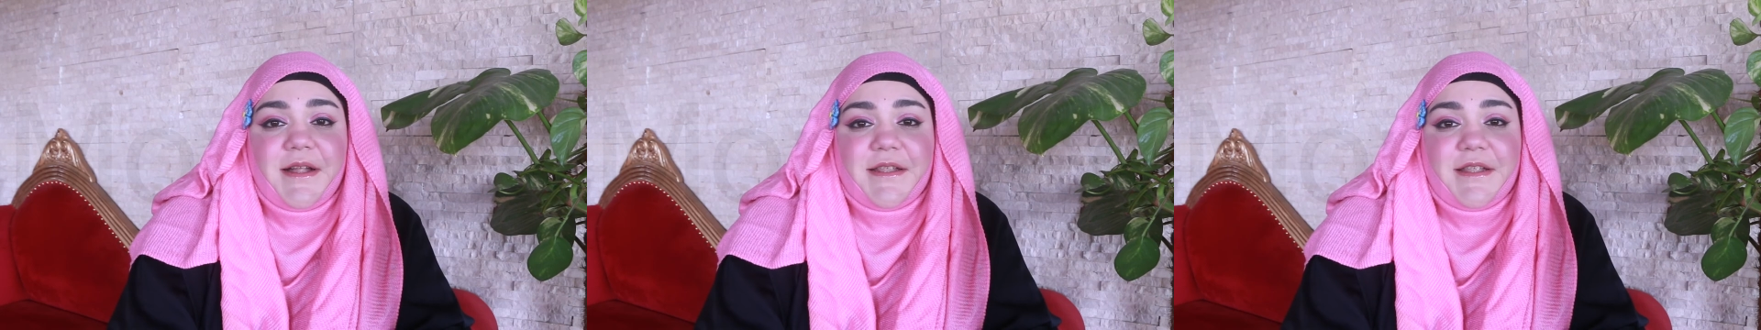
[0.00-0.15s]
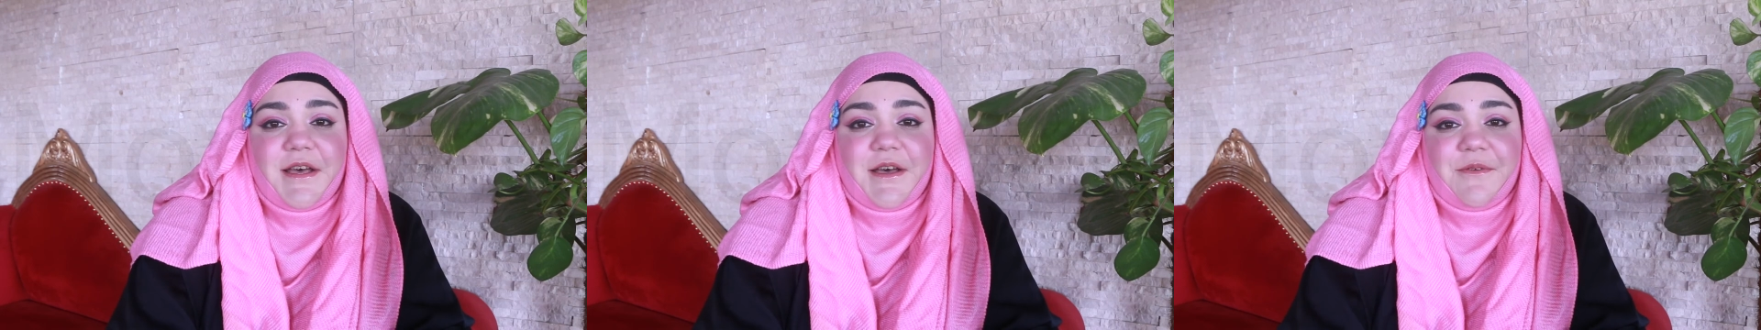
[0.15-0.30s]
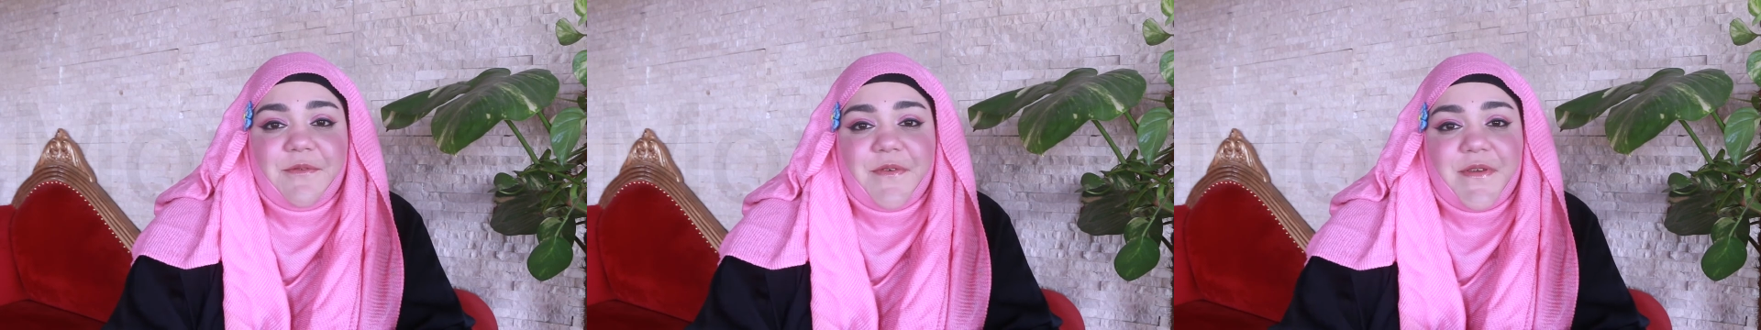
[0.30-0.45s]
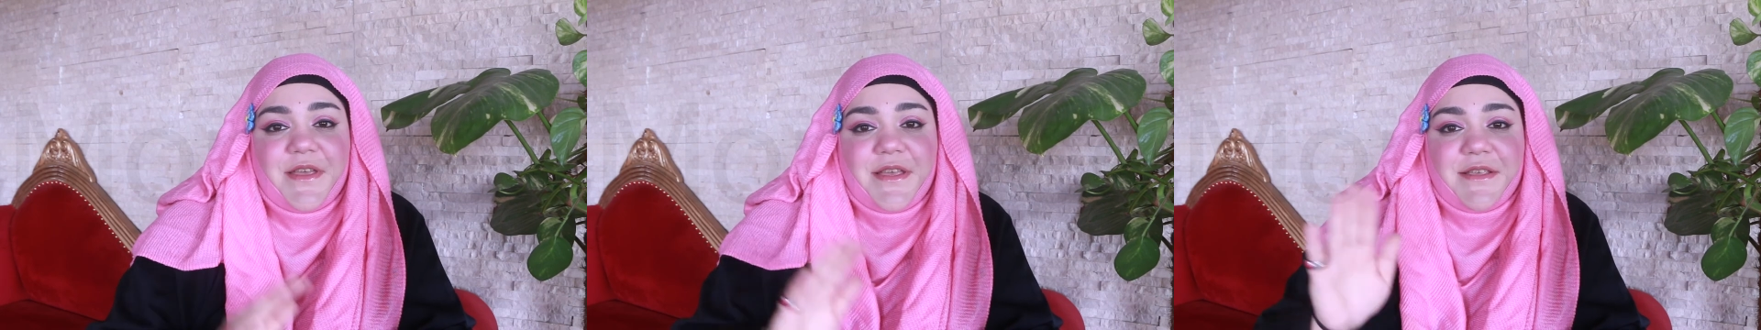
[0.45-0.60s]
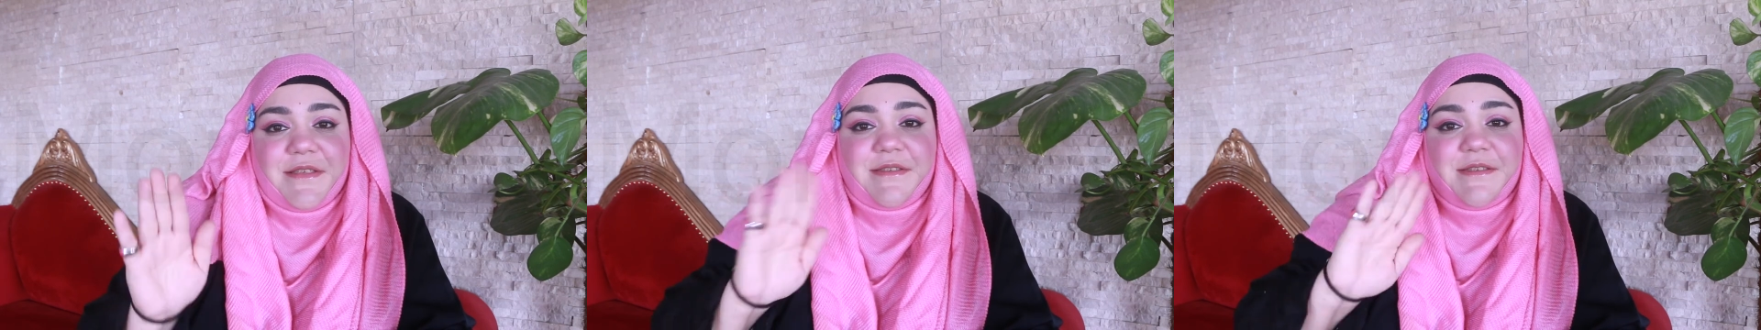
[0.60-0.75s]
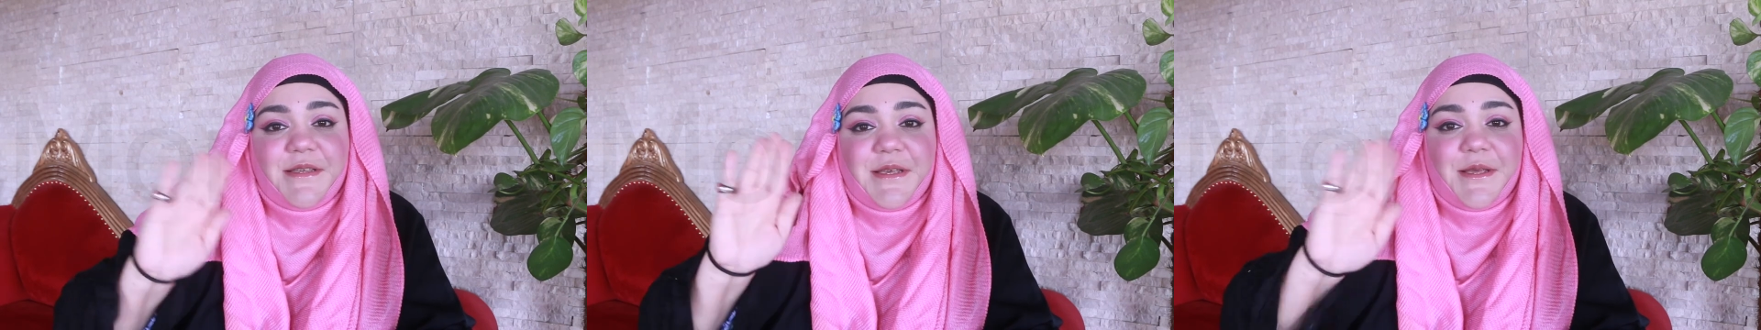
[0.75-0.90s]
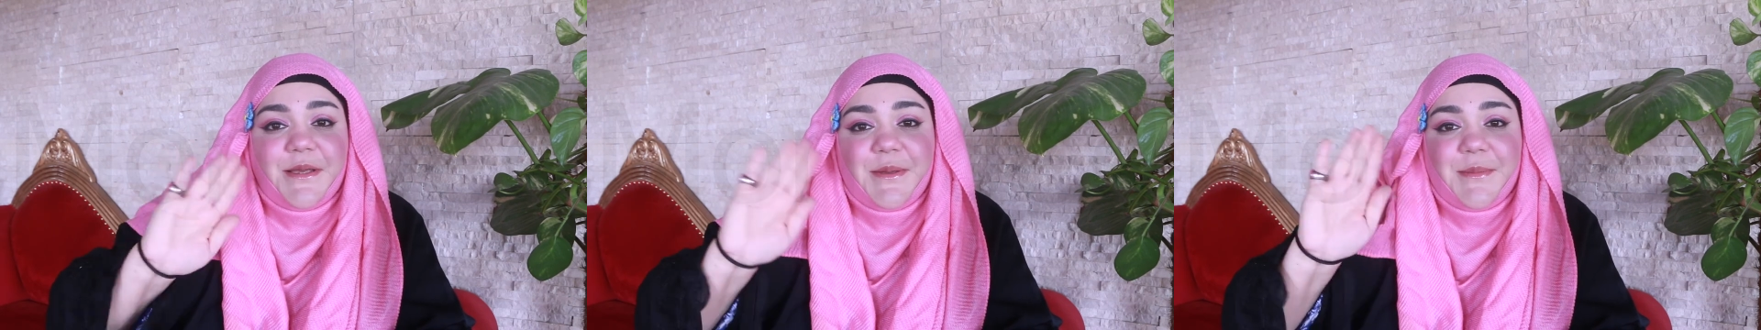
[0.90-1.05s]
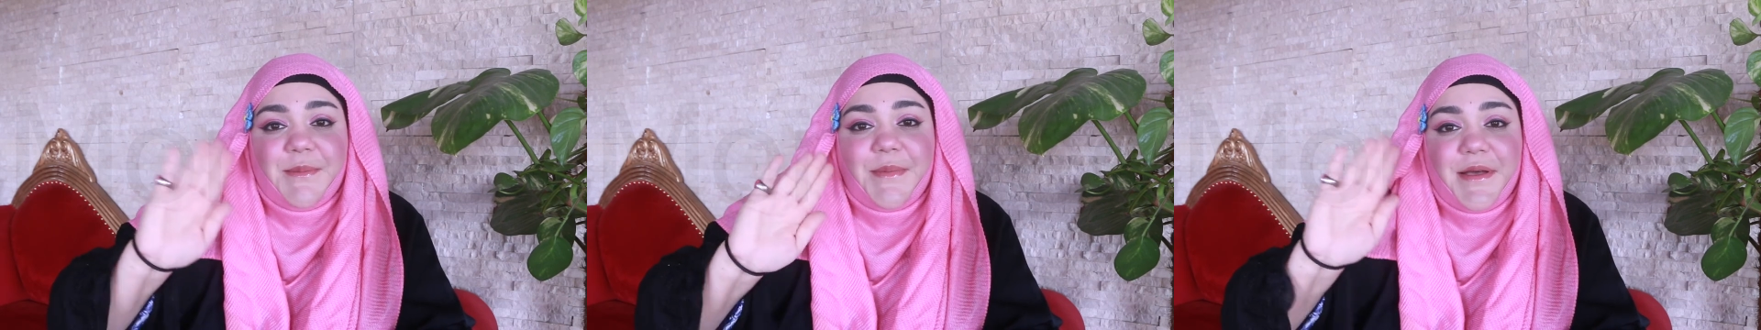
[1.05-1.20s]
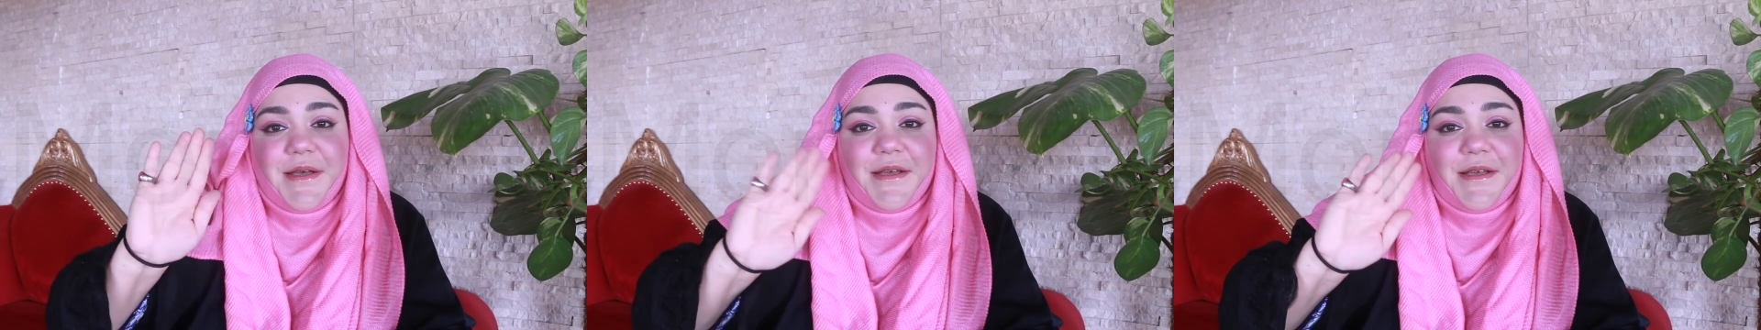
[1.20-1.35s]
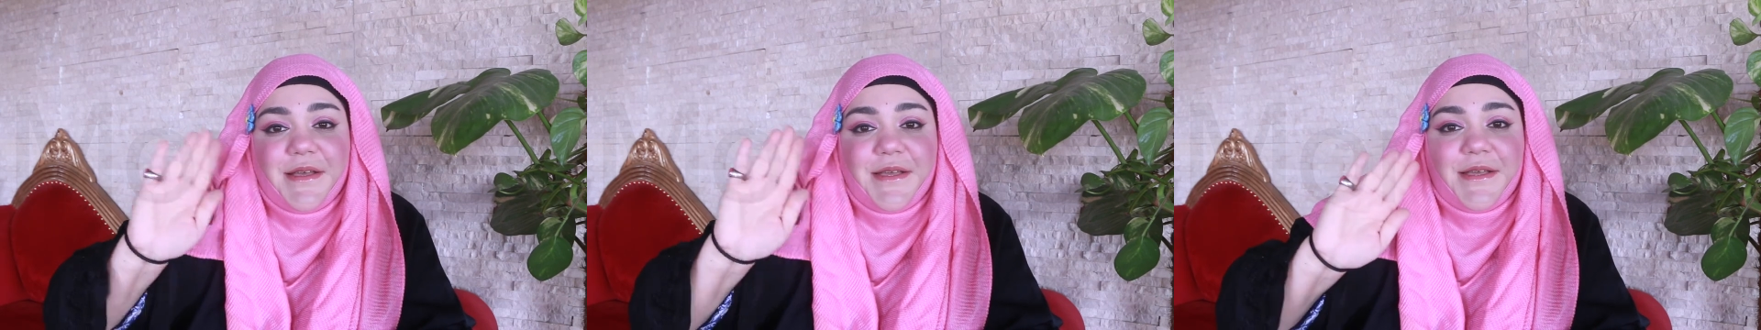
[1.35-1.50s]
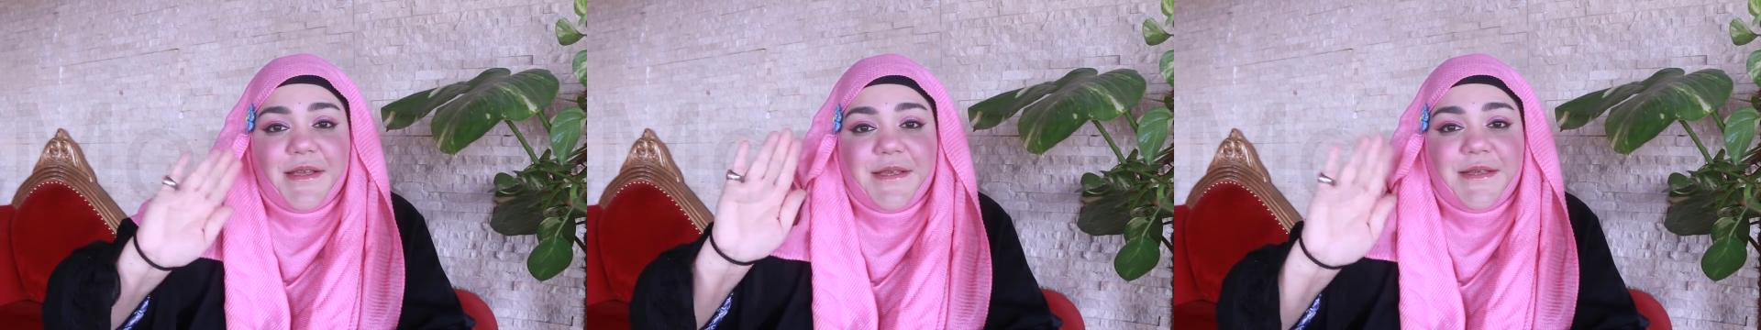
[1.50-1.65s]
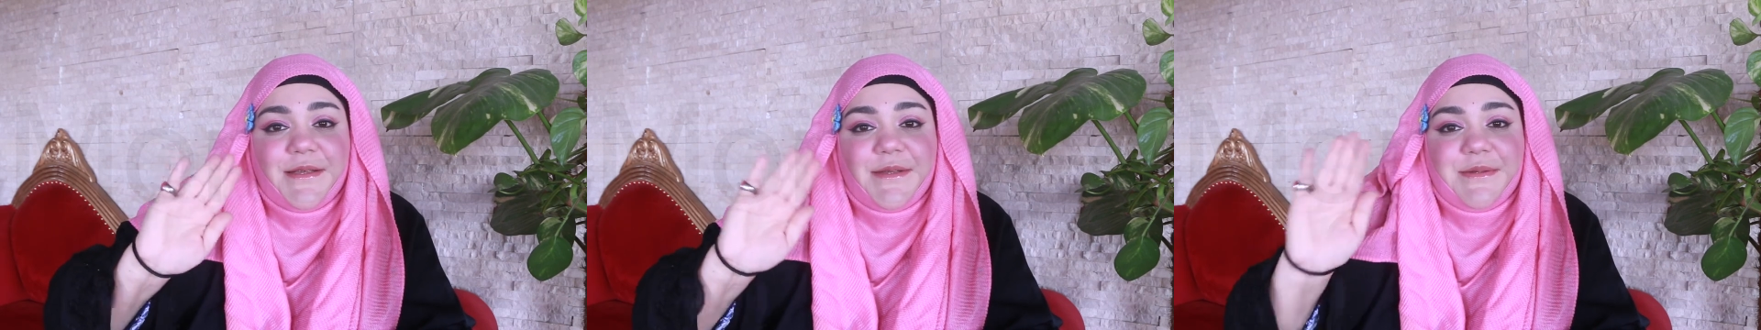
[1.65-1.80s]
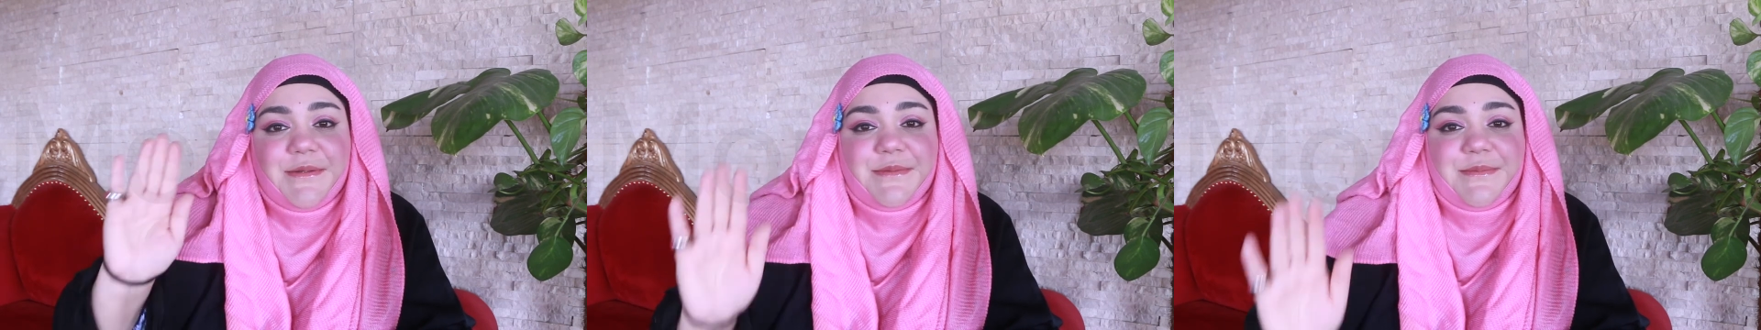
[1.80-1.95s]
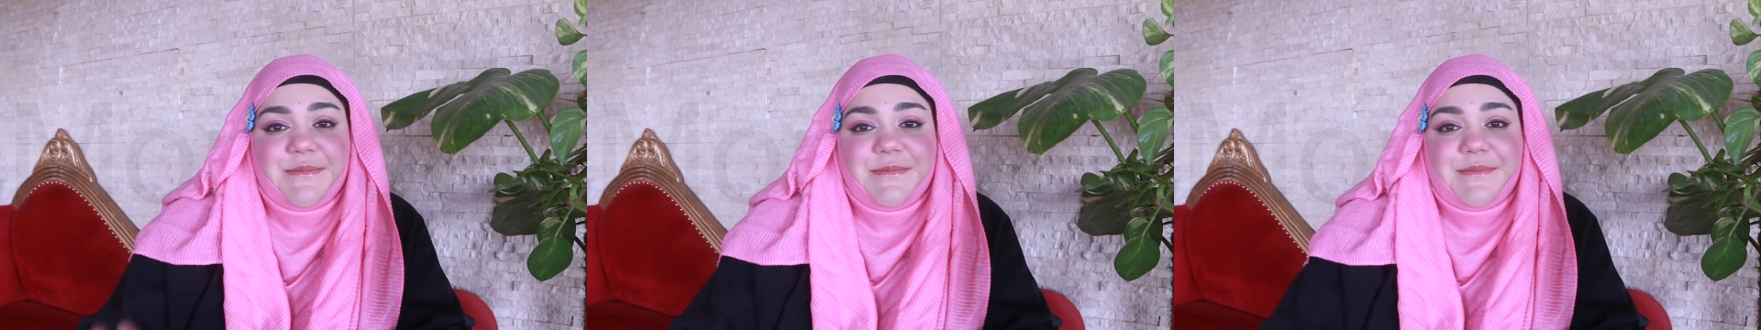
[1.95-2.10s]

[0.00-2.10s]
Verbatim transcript: Allah Hafiz. Bye.